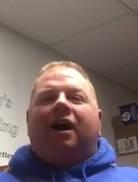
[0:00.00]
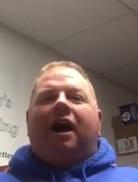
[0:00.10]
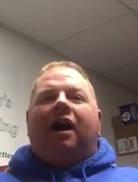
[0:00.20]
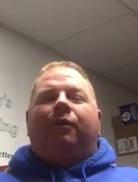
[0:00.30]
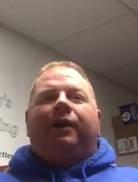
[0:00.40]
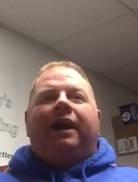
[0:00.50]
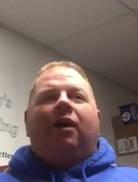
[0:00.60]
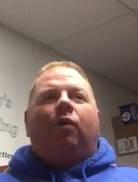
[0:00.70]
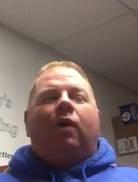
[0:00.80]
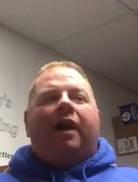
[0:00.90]
Uh, we
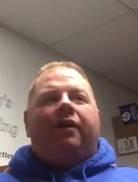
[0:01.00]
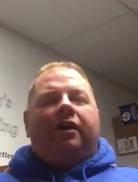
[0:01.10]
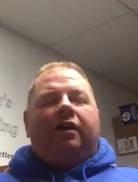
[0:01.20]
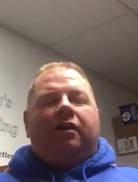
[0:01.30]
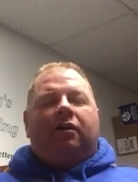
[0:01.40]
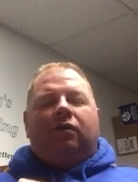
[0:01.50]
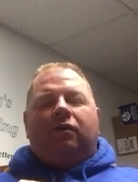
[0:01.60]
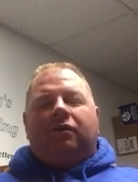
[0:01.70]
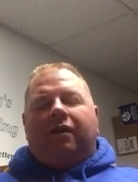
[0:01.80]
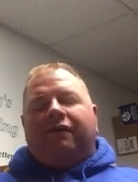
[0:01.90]
had a weather
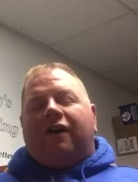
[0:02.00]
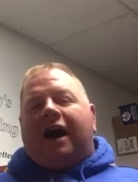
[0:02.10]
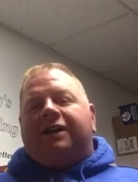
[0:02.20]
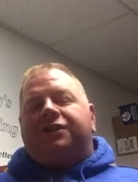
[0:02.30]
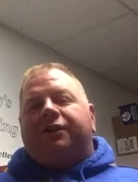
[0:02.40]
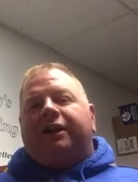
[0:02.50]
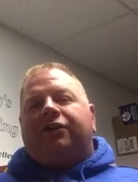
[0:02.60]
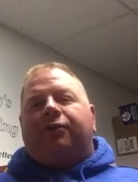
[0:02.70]
advisory,